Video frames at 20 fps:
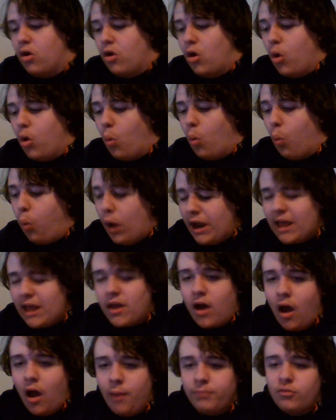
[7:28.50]
When it
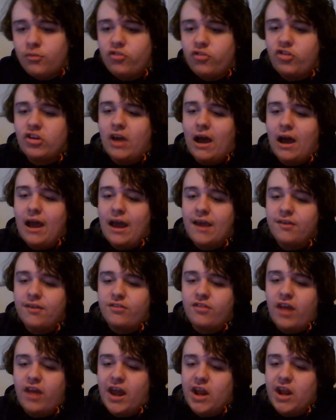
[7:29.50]
comes to
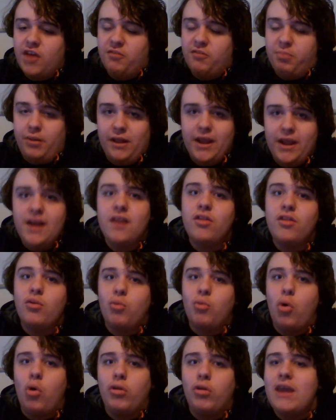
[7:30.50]
guys that have played in the
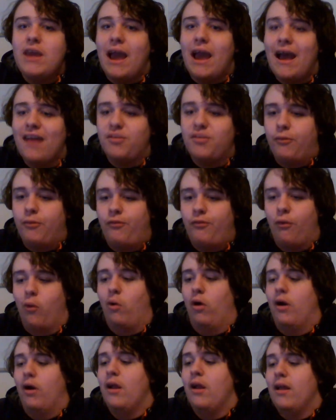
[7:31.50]
role he has
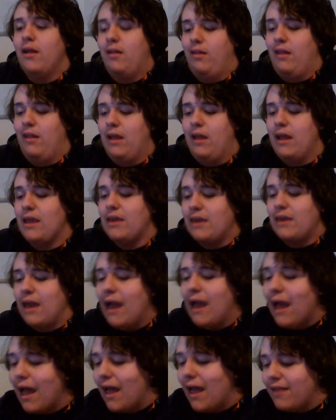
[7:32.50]
before, like
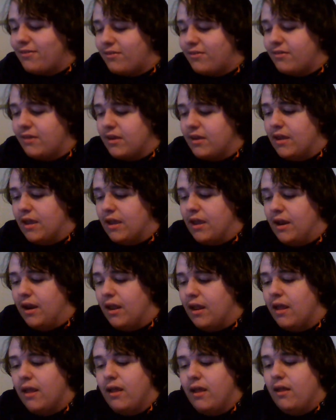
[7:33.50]
Cassian,
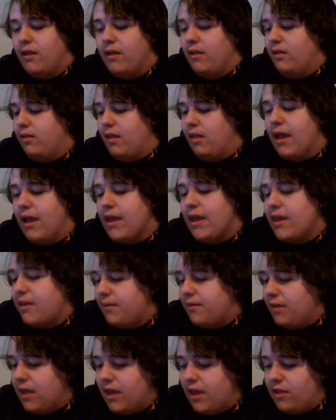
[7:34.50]

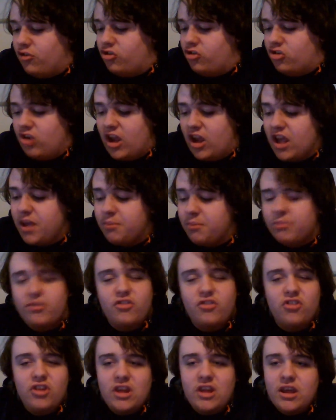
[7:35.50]
like
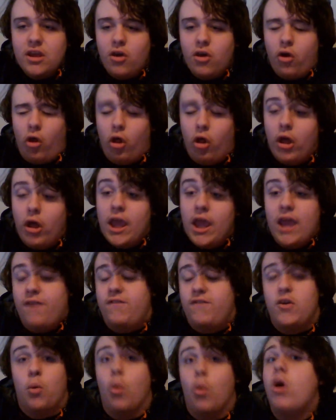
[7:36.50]
James Neal,
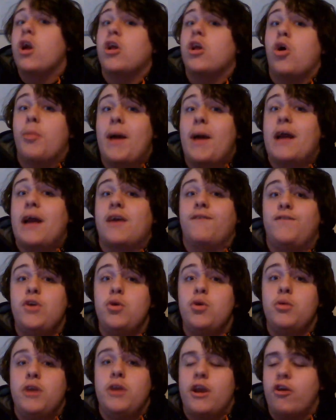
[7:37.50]
if you want to go back a
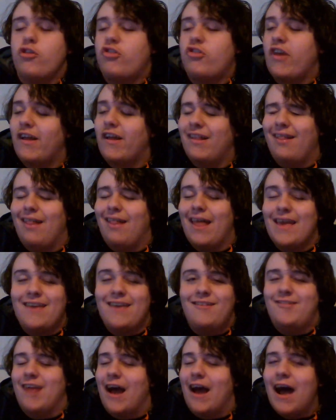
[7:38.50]
few years, like
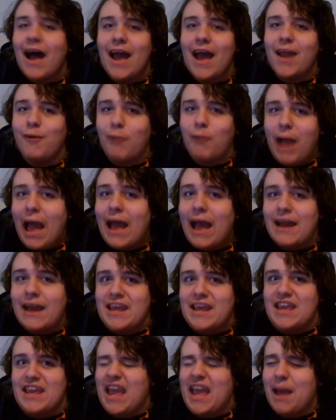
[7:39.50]
Ty Ratty.
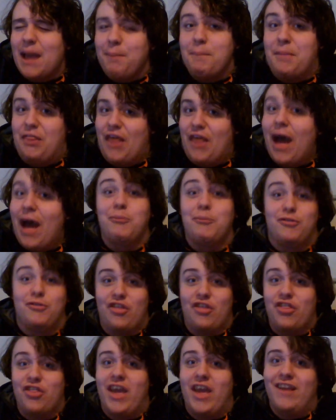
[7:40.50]
Yep, that was a
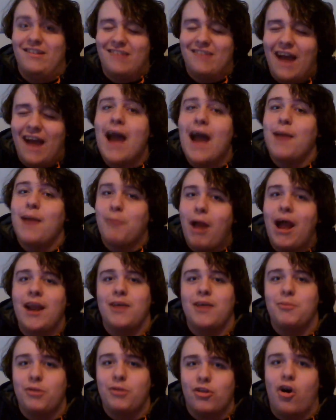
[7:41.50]
thing. Ty
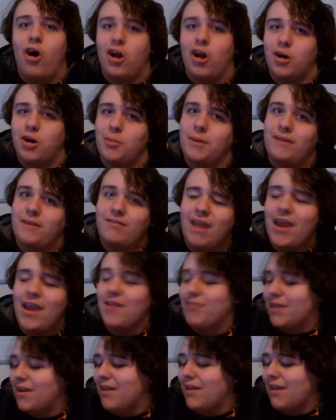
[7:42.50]
Ratty with Connor McDavid.